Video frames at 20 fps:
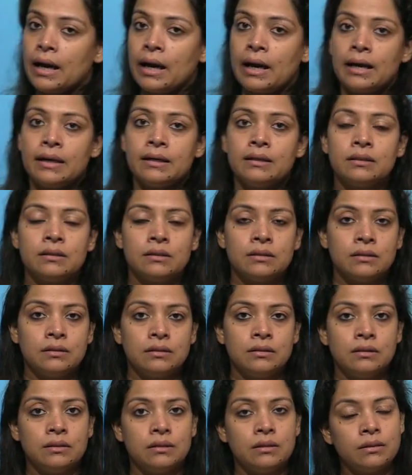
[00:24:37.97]
and
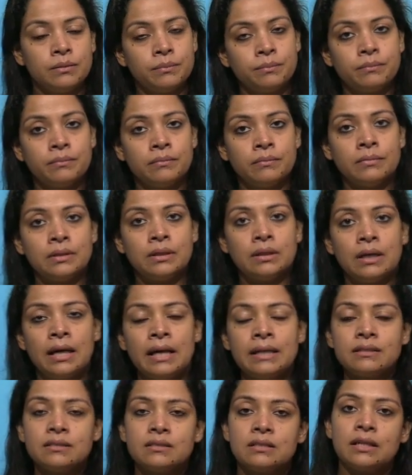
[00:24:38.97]

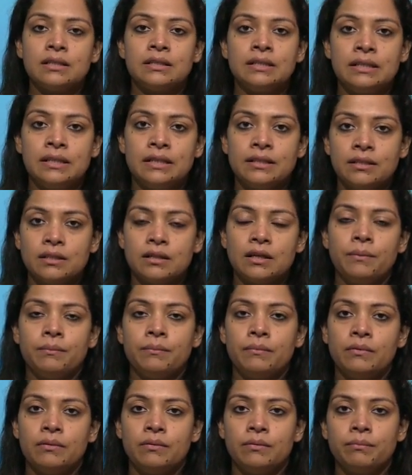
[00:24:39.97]
study it
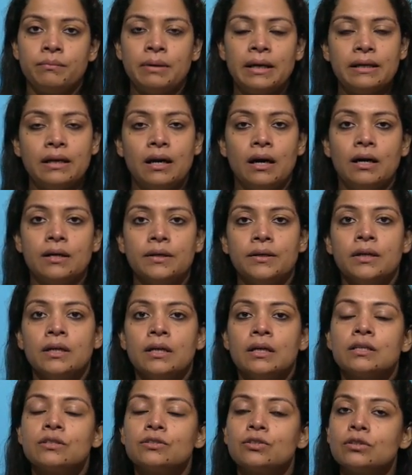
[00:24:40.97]
by heart.
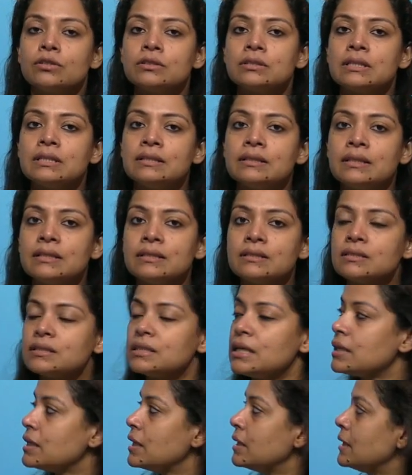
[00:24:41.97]
So till then,
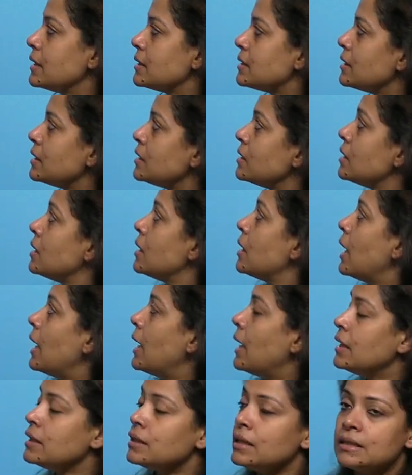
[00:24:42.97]
stay connected
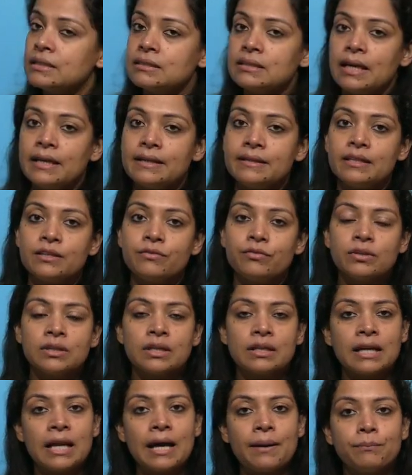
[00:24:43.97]
and excited for
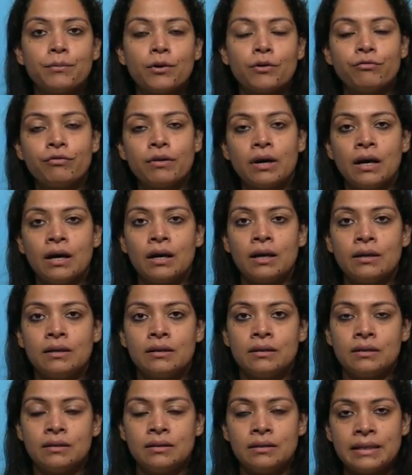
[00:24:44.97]
the clamp of our
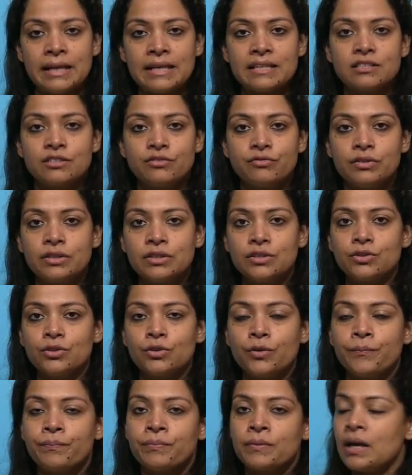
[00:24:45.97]
next
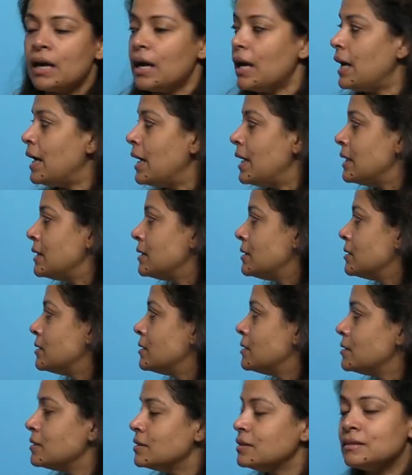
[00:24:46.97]
video, and
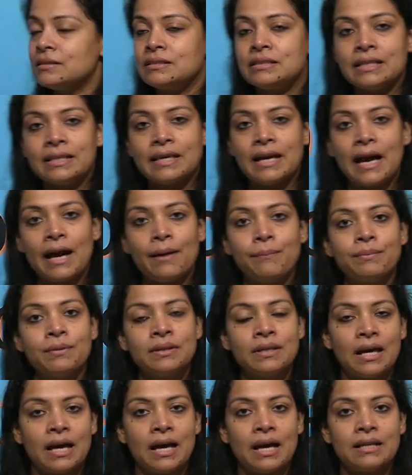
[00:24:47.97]
stay
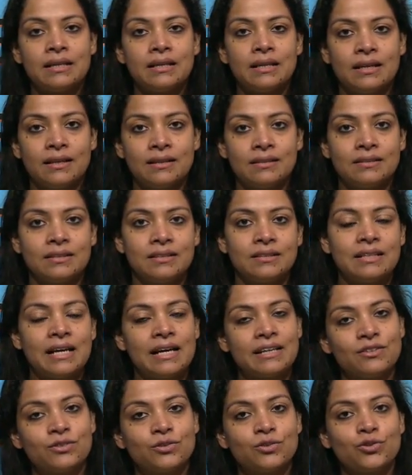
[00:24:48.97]
happy and healthy.
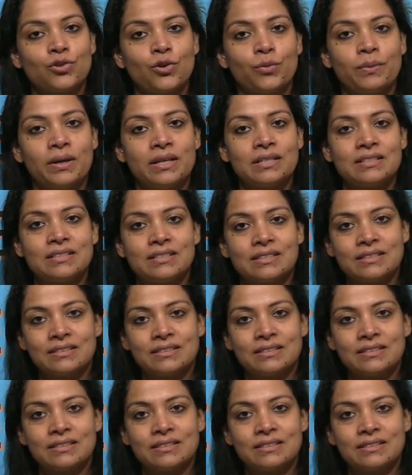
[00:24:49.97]
Thank you so much.